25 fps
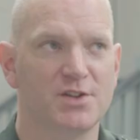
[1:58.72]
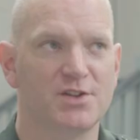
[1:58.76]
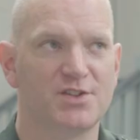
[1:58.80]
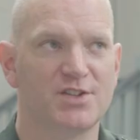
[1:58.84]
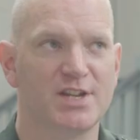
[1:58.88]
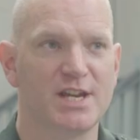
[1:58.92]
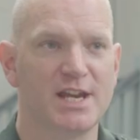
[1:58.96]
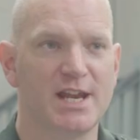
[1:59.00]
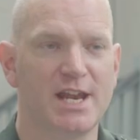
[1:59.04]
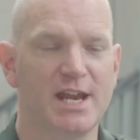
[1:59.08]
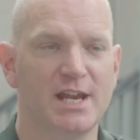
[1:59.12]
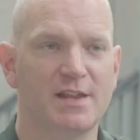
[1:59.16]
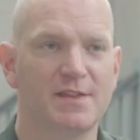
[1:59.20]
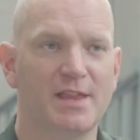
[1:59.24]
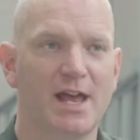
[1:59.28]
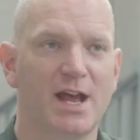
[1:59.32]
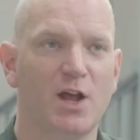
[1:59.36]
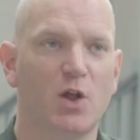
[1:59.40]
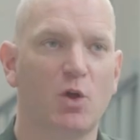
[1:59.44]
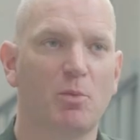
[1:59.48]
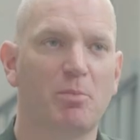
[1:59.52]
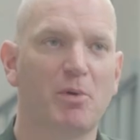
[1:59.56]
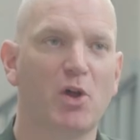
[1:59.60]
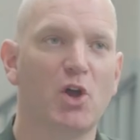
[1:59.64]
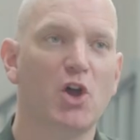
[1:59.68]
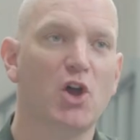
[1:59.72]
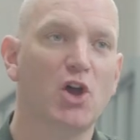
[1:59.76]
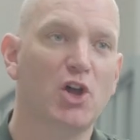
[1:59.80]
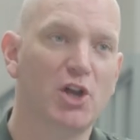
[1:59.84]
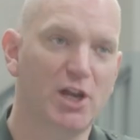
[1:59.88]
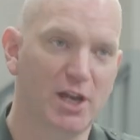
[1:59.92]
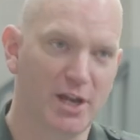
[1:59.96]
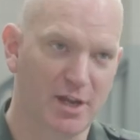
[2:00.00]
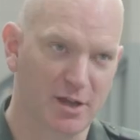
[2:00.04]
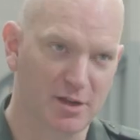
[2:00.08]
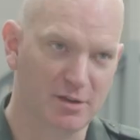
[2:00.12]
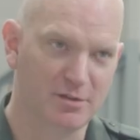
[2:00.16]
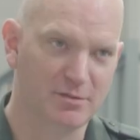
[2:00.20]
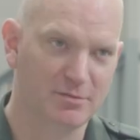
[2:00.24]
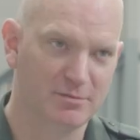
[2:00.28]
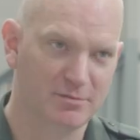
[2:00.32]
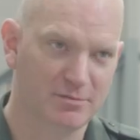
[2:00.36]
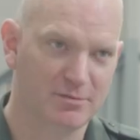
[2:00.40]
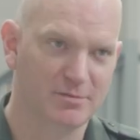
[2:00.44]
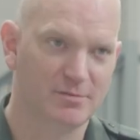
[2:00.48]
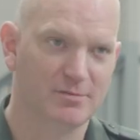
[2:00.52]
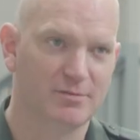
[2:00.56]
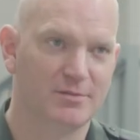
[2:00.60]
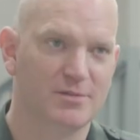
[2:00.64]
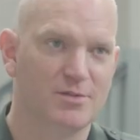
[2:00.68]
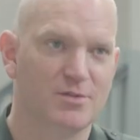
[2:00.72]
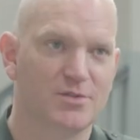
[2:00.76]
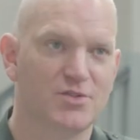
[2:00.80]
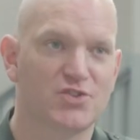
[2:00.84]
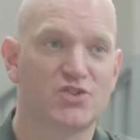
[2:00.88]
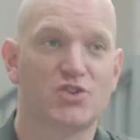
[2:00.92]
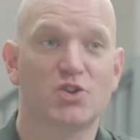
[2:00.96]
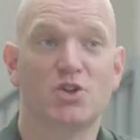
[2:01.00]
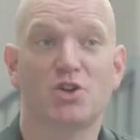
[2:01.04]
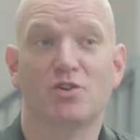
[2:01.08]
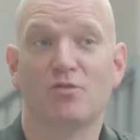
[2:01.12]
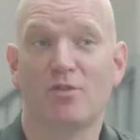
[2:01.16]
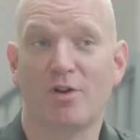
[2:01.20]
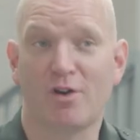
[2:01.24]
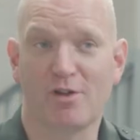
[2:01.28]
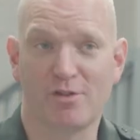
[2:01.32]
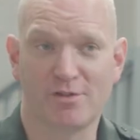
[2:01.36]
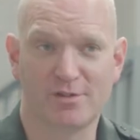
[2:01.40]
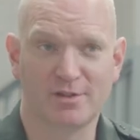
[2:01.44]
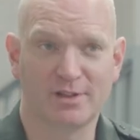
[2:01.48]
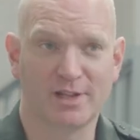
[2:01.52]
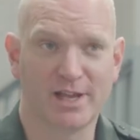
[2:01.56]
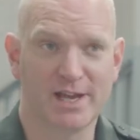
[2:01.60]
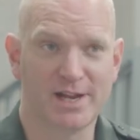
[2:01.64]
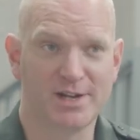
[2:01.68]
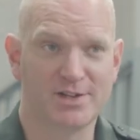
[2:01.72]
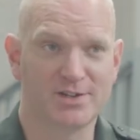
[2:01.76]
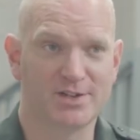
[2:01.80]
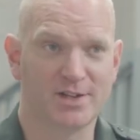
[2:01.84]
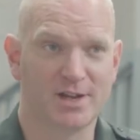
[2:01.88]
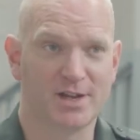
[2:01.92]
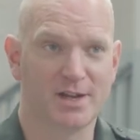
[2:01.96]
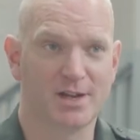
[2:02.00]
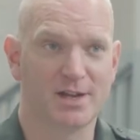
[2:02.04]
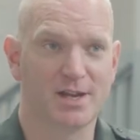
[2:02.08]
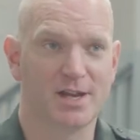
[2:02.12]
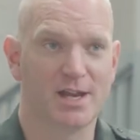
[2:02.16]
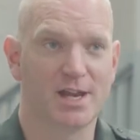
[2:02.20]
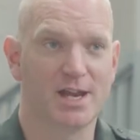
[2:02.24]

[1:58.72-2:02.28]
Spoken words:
Seeking the help earlier, sooner rather than later,